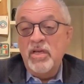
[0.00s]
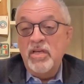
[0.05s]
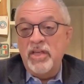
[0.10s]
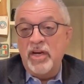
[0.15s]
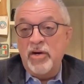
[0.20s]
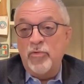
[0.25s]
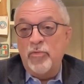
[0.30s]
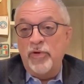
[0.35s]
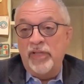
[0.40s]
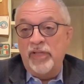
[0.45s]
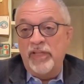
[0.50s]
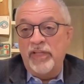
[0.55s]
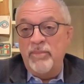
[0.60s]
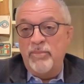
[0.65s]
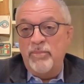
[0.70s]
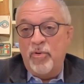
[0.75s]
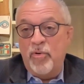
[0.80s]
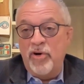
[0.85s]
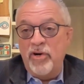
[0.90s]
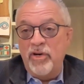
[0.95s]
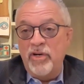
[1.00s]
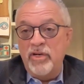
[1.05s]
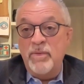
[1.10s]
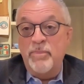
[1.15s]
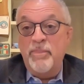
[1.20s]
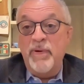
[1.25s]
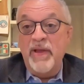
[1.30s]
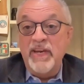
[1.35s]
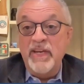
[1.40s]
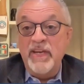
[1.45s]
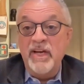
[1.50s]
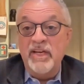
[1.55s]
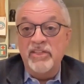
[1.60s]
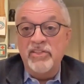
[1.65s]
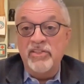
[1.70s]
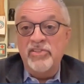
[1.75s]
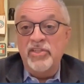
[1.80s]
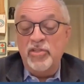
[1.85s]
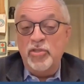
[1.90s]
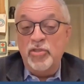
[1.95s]
that are really important depending on
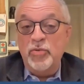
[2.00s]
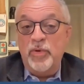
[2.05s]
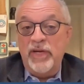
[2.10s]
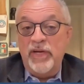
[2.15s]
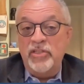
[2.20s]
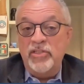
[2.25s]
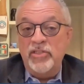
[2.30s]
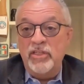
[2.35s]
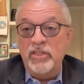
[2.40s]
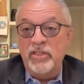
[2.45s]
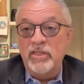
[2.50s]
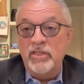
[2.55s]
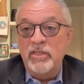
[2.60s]
the situation,